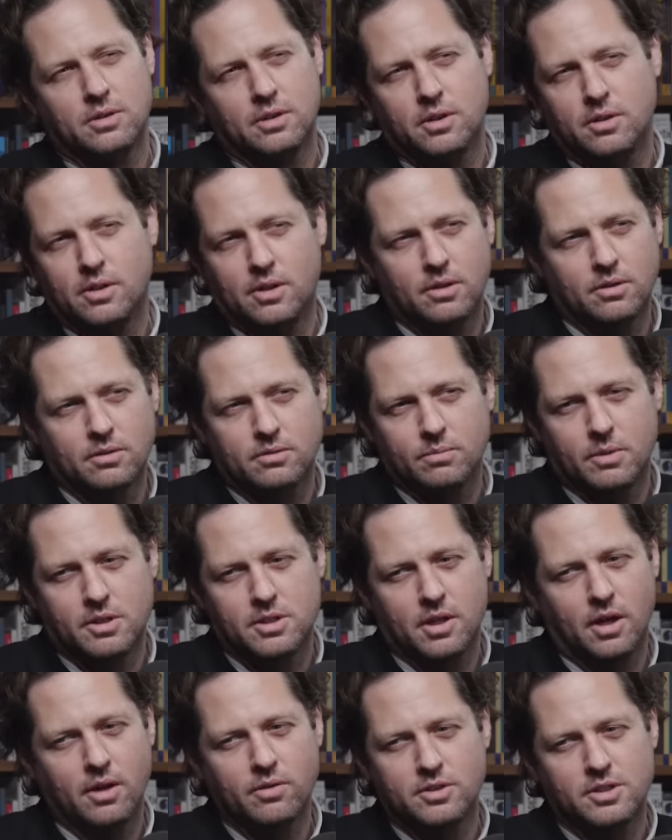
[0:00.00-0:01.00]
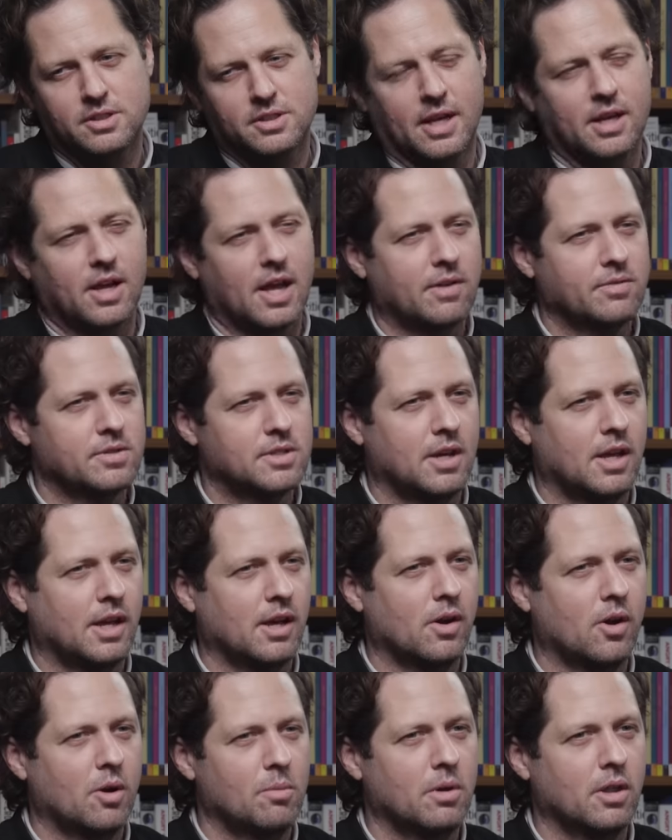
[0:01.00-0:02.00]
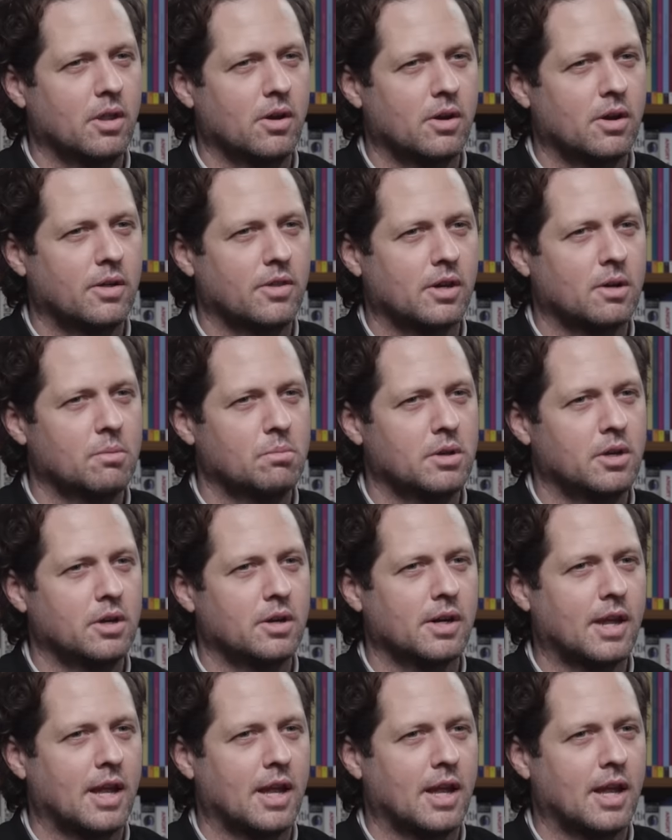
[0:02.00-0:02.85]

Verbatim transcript: including myself, just like kind of sitting at home alone on the computer,